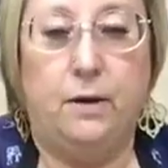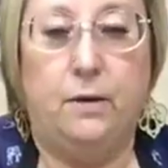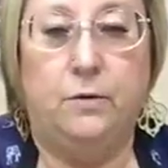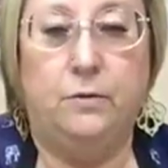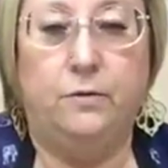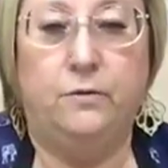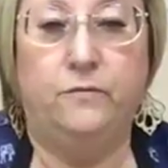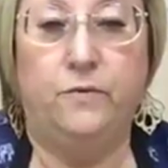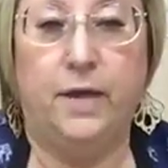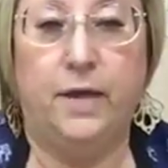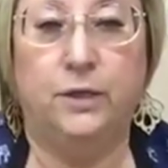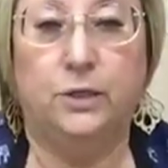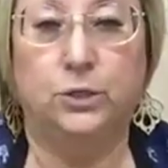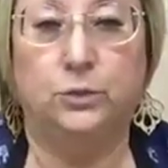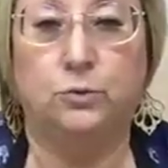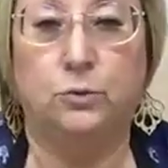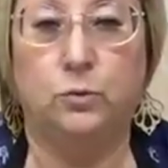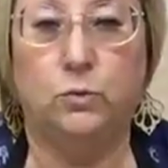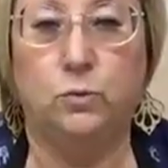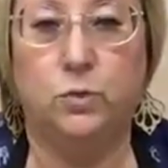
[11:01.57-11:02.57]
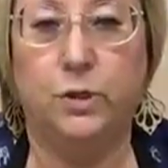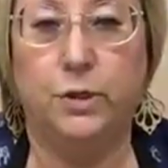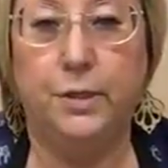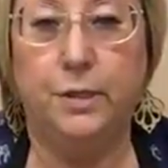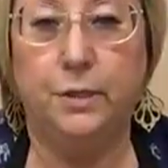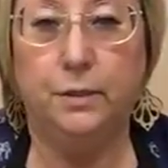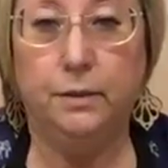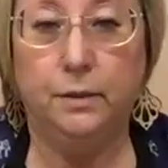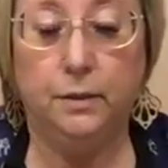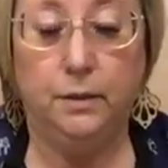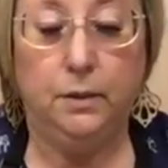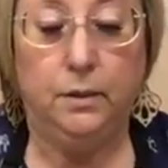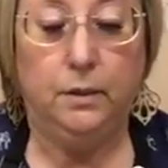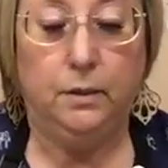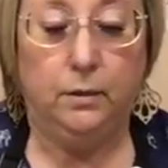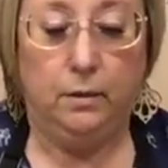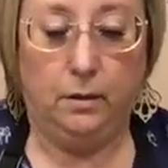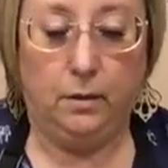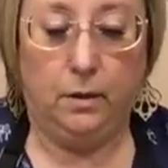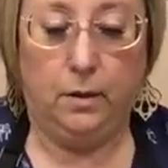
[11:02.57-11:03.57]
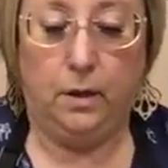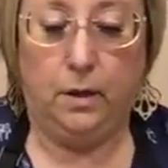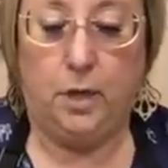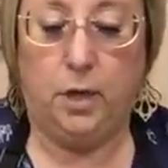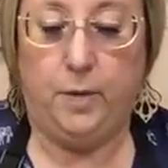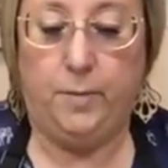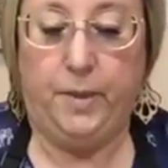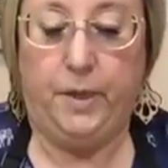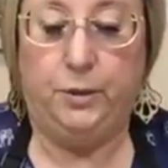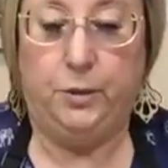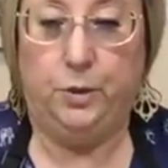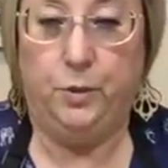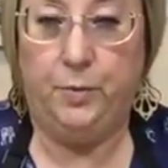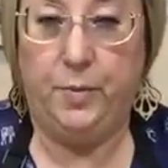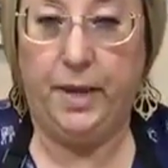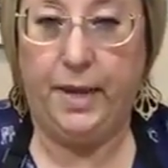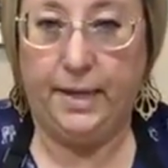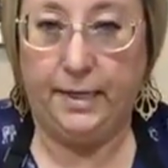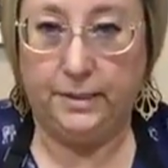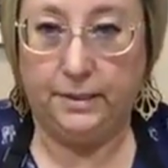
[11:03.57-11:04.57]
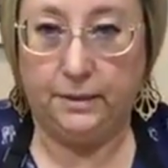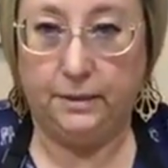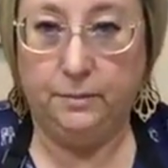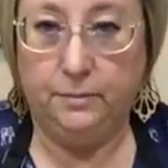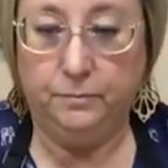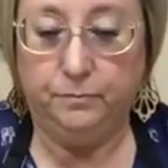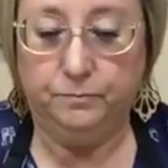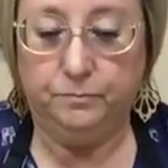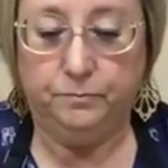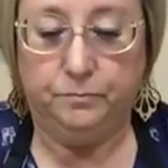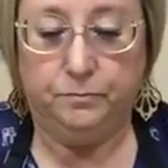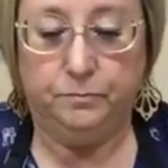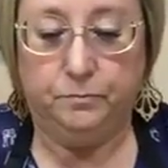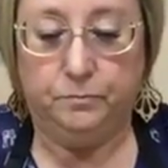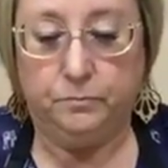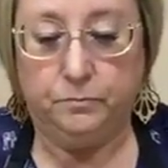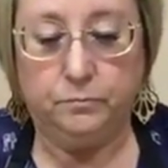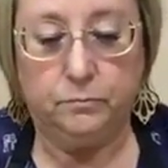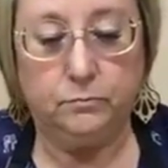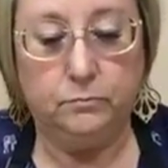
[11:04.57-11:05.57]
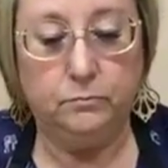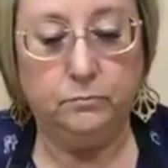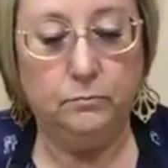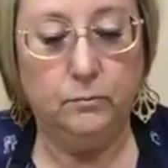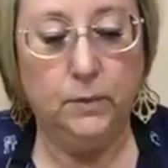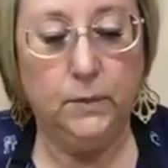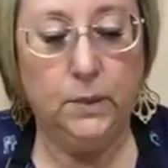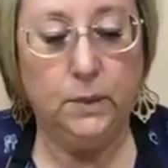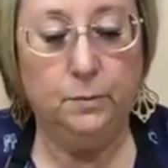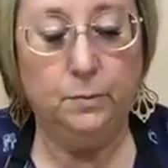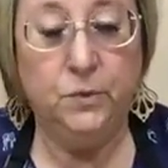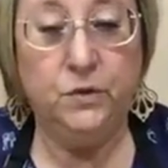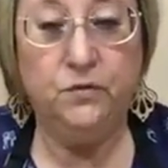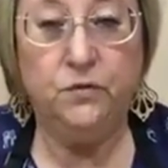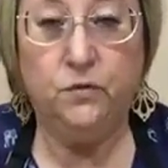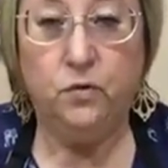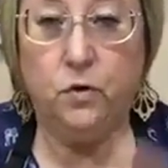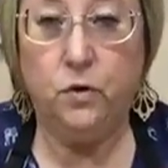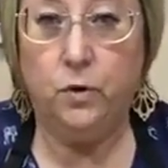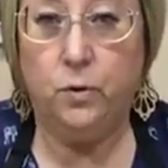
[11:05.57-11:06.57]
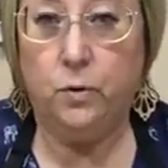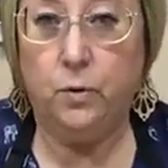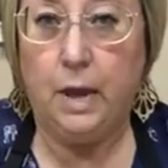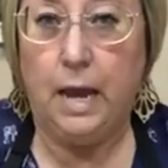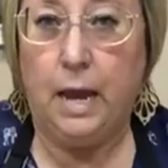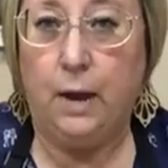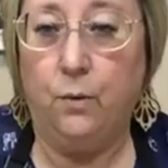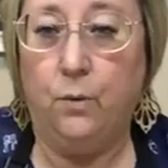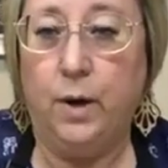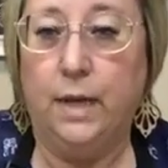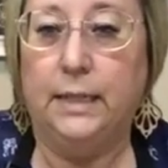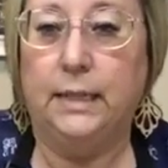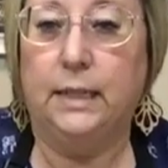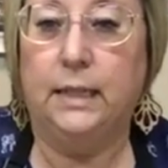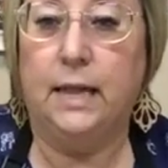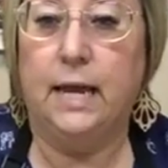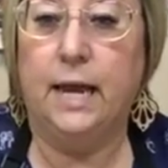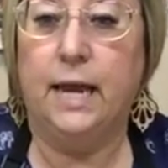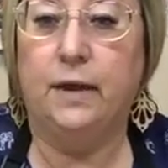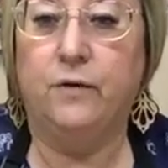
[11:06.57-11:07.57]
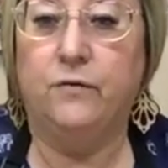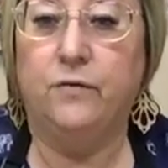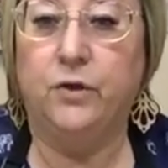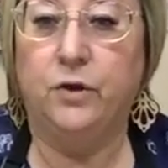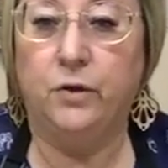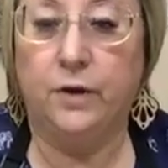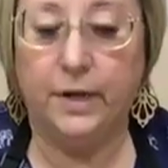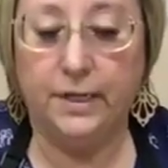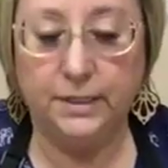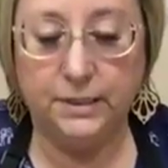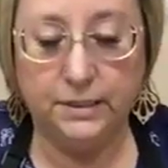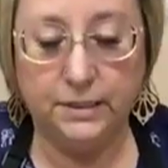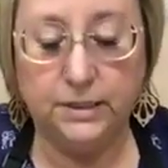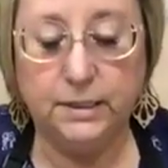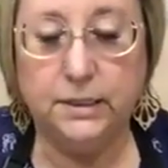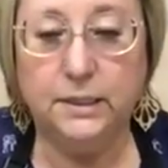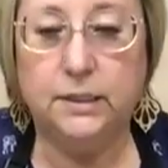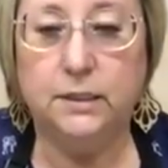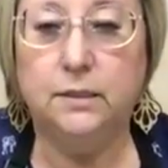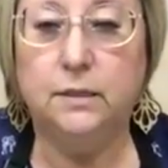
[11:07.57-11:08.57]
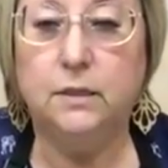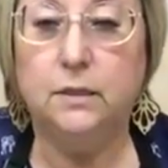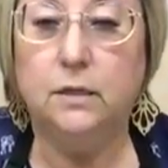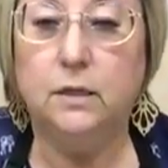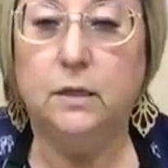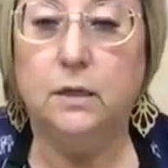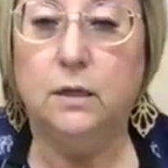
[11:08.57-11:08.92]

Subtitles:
out of actual wood, and they're painted, before I went live here, I did